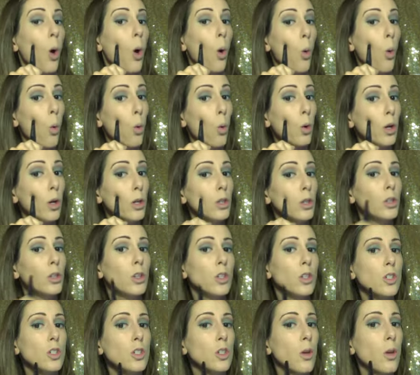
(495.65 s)
Or you can
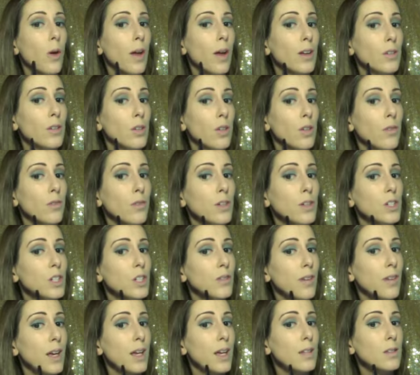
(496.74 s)
just go ahead and do the fishy
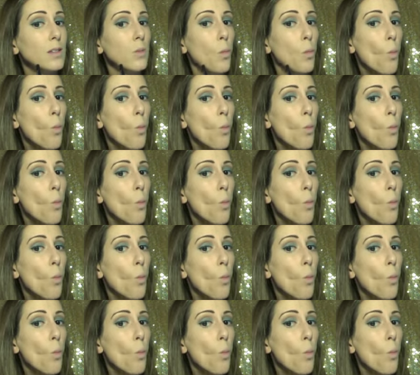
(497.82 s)
face